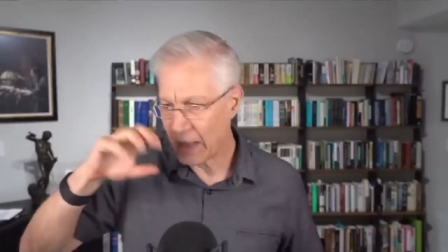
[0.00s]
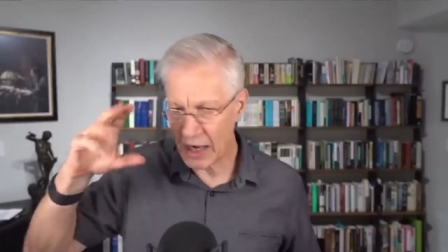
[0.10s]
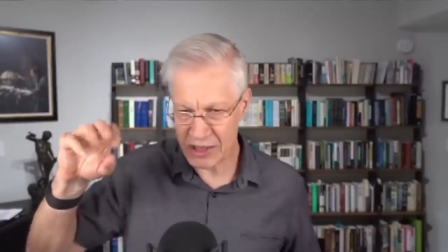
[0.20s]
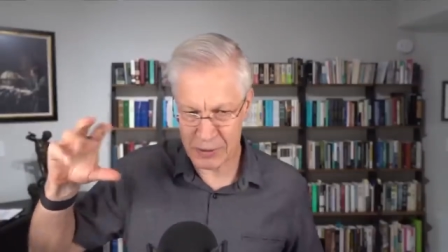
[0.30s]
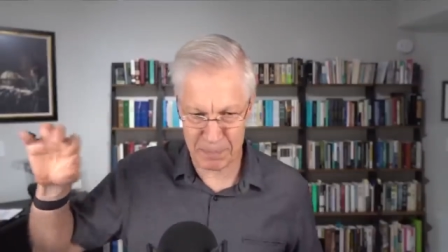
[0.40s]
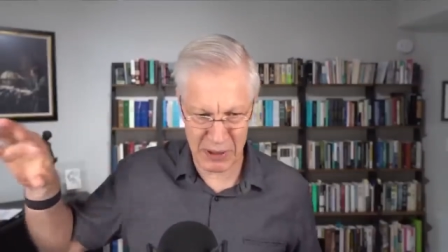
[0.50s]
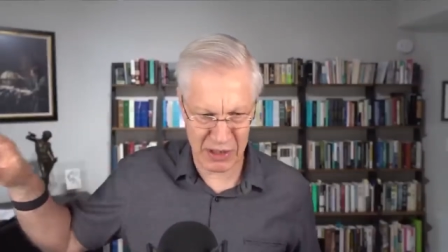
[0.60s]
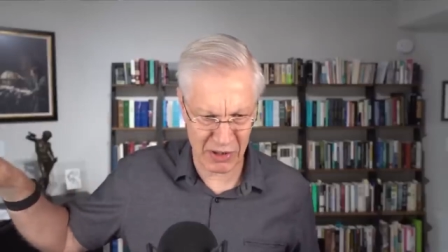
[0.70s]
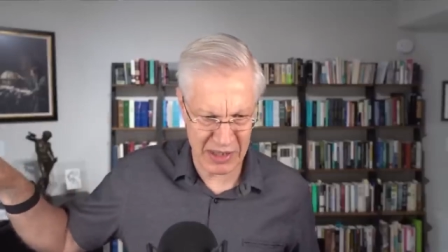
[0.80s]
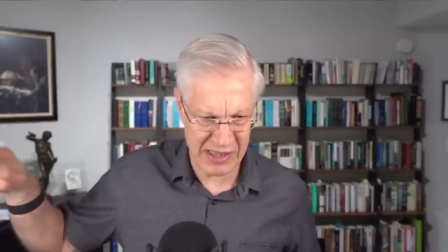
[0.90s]
I'll
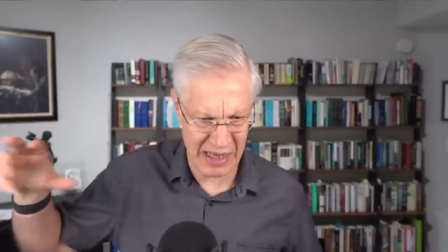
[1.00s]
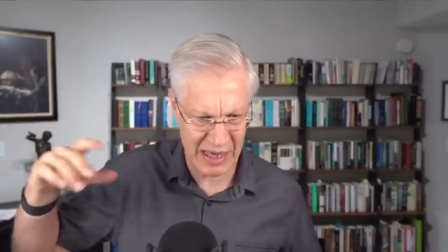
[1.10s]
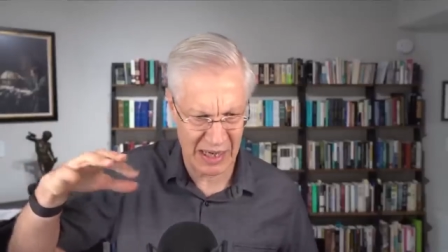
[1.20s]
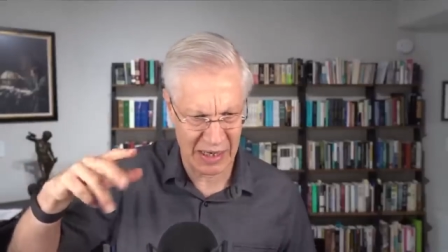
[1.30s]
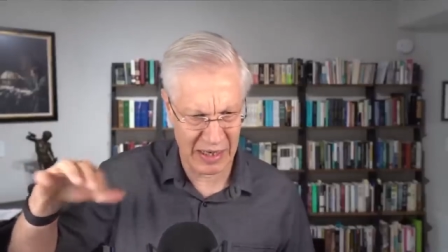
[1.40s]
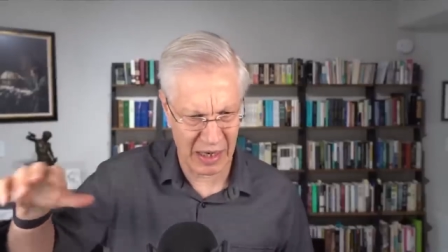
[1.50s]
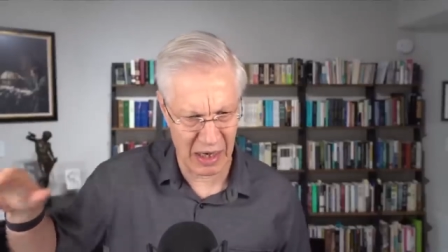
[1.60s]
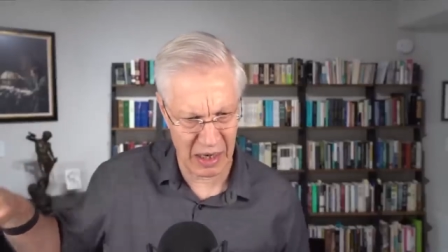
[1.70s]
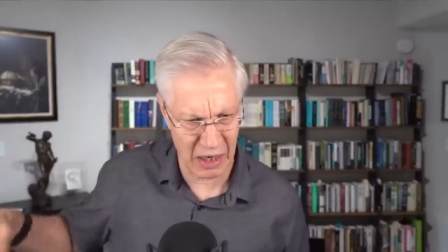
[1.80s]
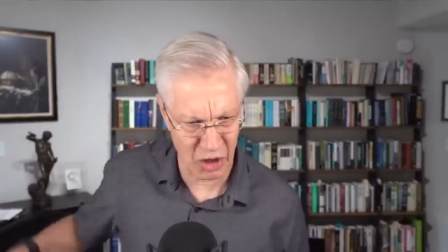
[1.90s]
sprinkle these in
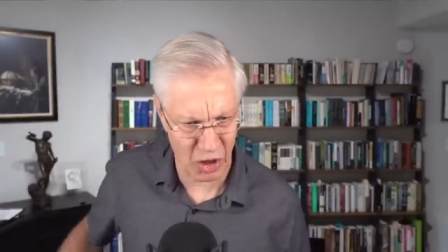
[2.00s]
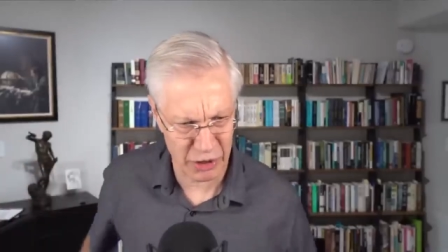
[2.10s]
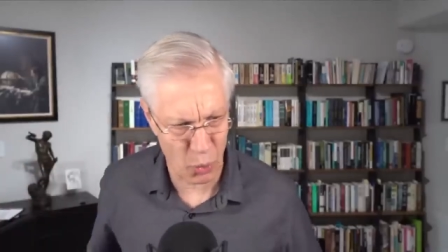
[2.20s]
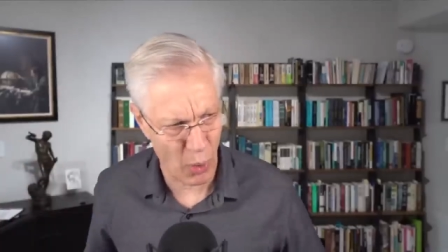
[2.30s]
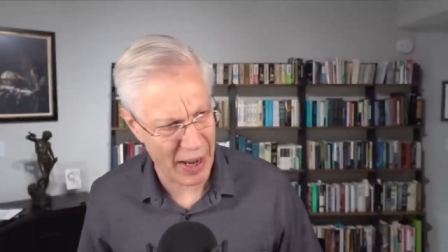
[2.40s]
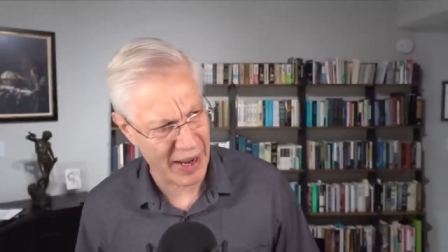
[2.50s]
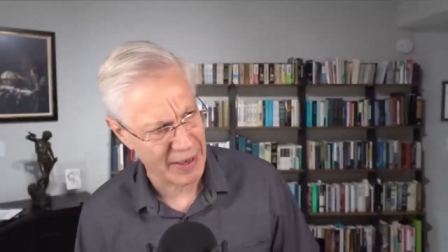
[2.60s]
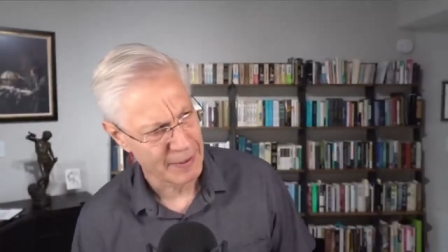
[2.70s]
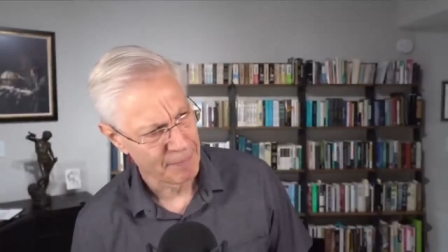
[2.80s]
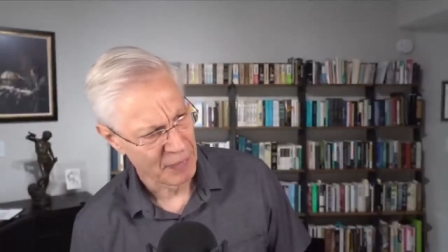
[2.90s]
uh, along the
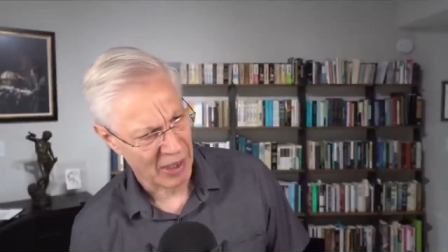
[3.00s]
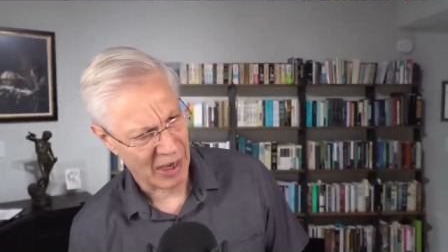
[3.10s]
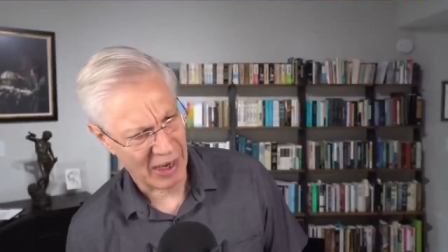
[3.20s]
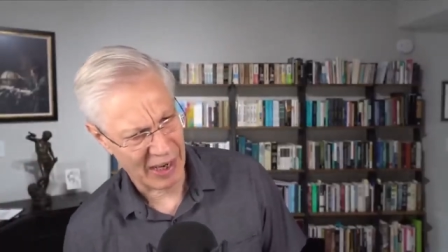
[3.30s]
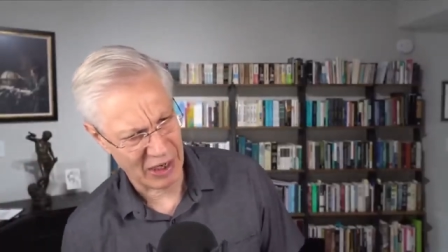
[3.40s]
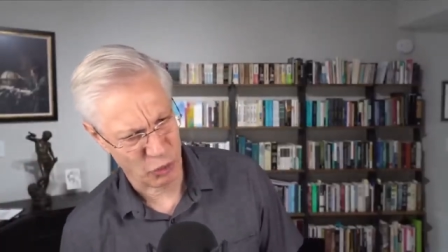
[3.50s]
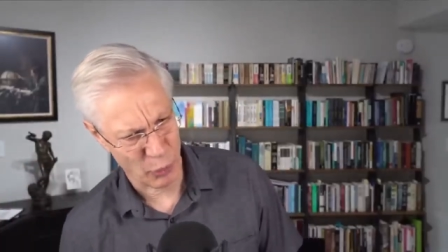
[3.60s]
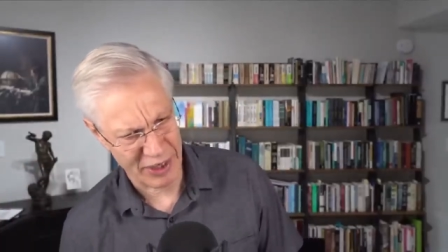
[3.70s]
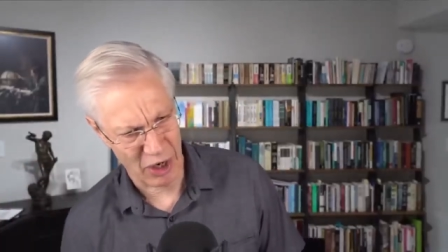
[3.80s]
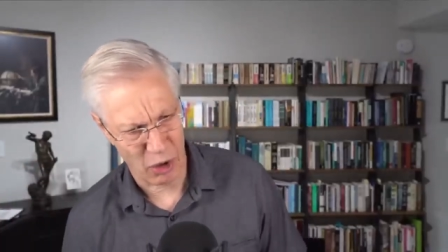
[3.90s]
way. Uh, as
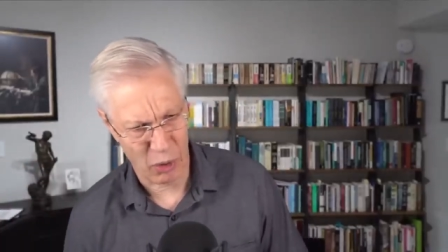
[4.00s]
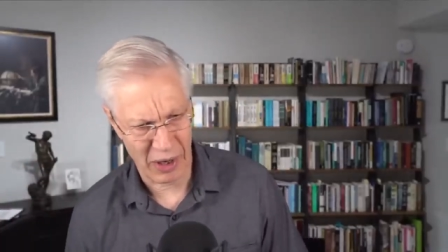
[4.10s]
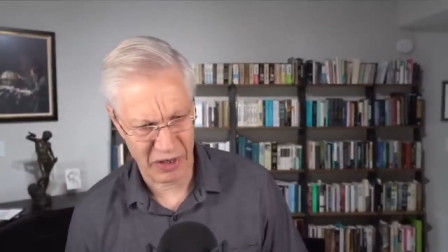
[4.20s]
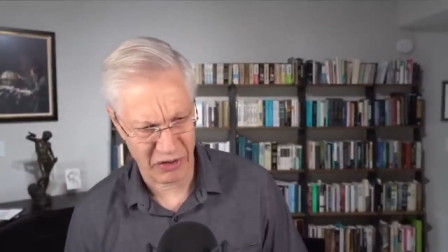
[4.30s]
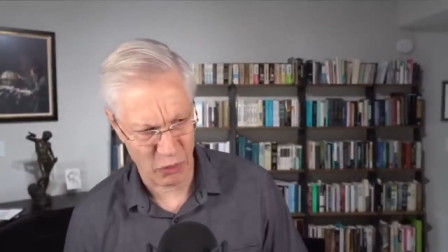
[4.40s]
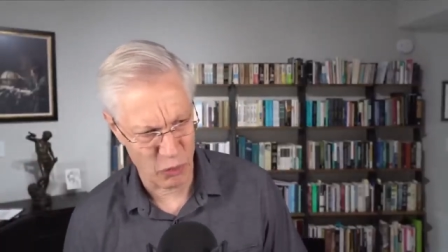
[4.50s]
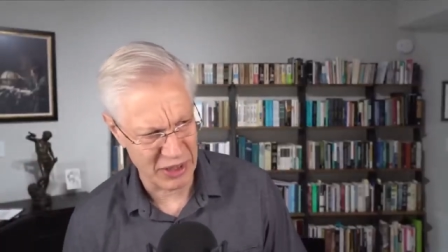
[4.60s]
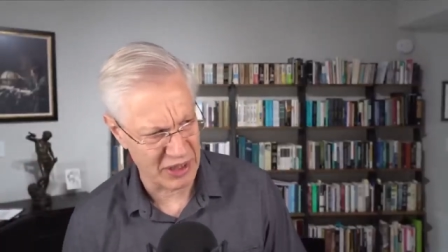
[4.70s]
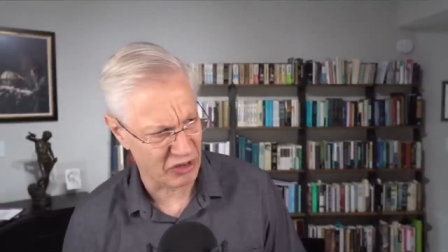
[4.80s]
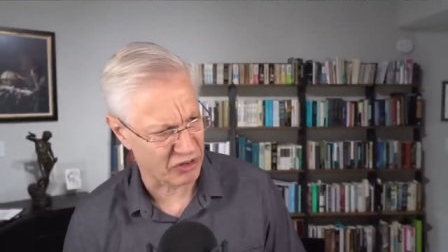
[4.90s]
we go, as I
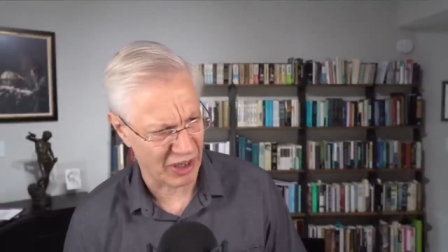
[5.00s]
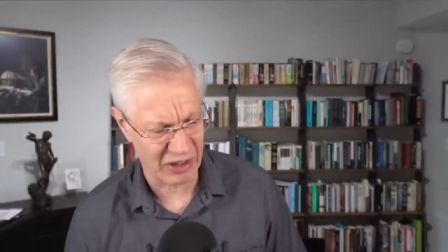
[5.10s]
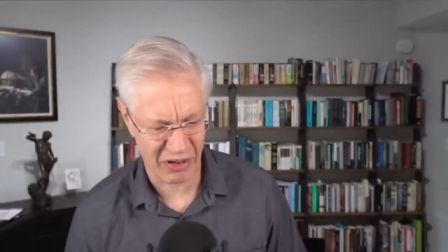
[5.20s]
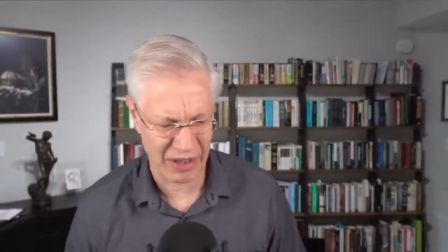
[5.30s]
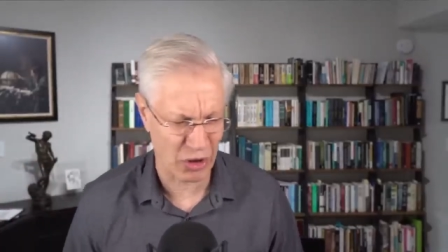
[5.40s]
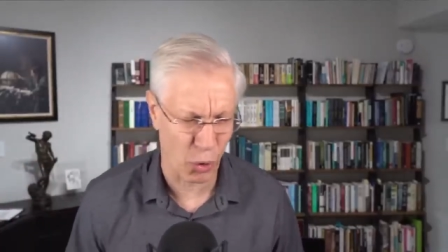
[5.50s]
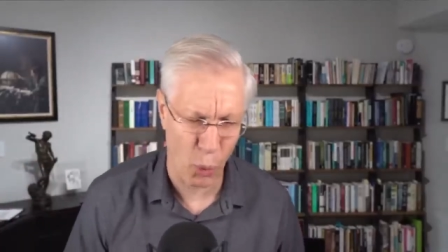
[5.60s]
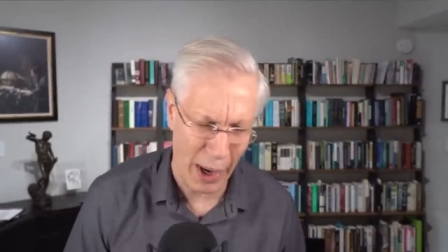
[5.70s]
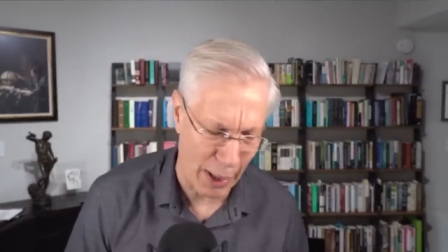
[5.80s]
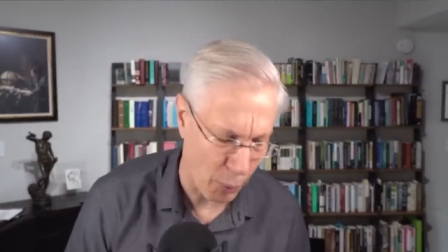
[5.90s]
read these studies. I don't know why I'm